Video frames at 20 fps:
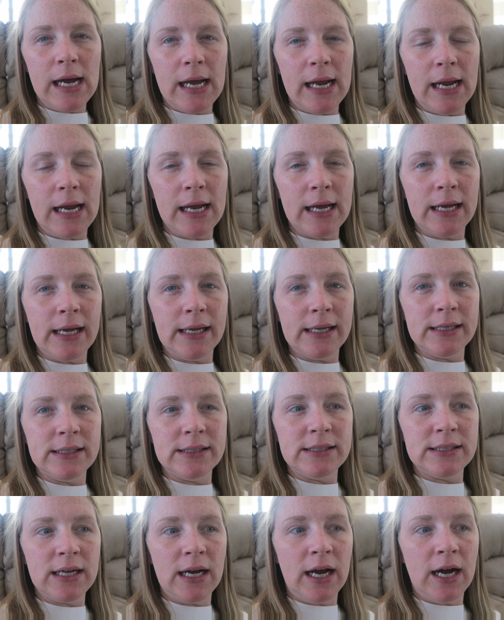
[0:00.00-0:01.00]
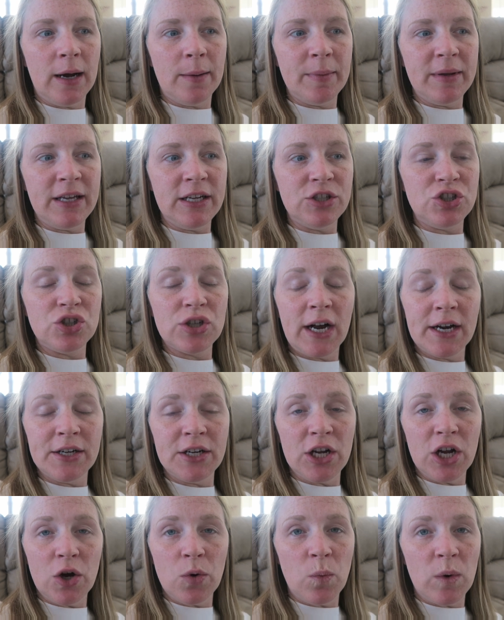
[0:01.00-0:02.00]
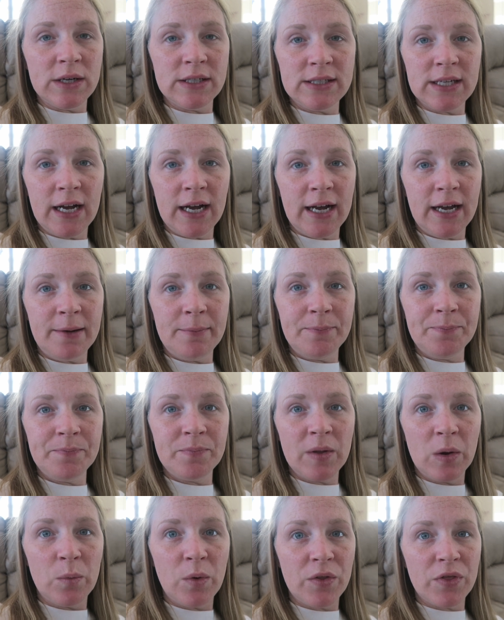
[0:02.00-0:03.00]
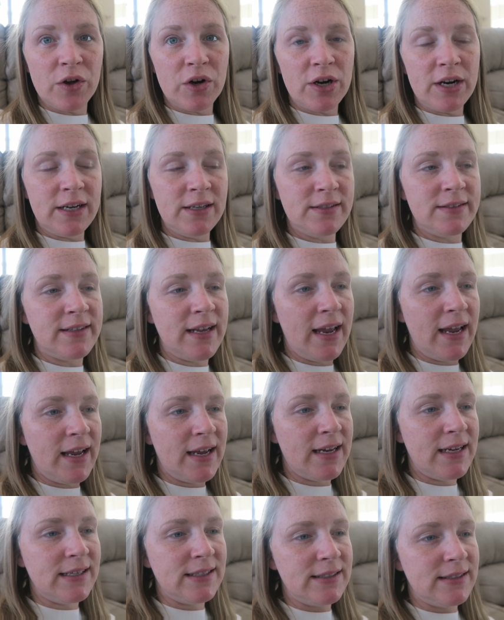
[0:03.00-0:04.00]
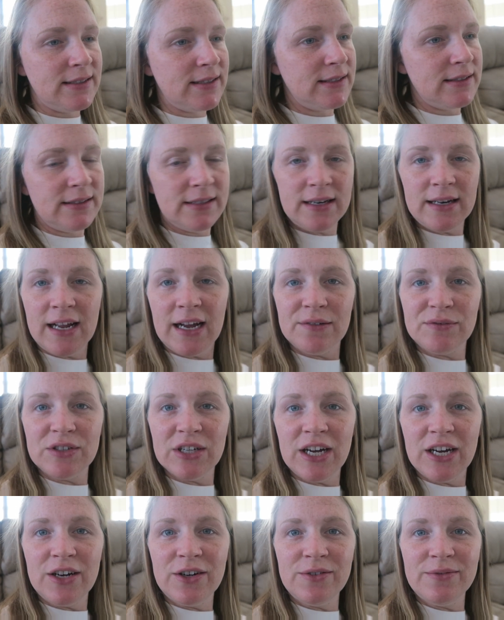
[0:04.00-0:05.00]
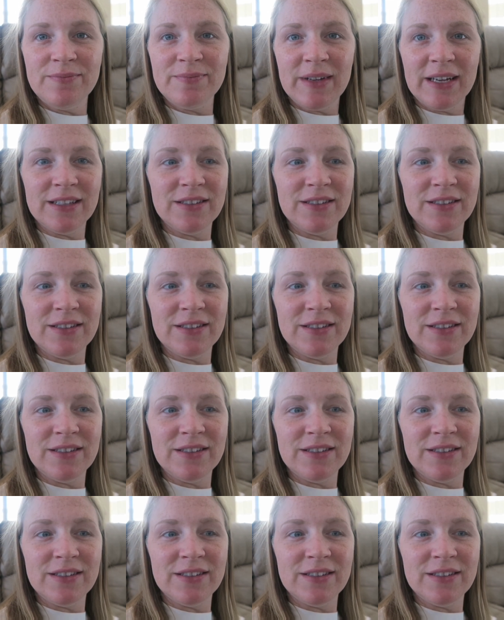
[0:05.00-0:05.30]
And he tried to go one time with Chris and didn't have to go.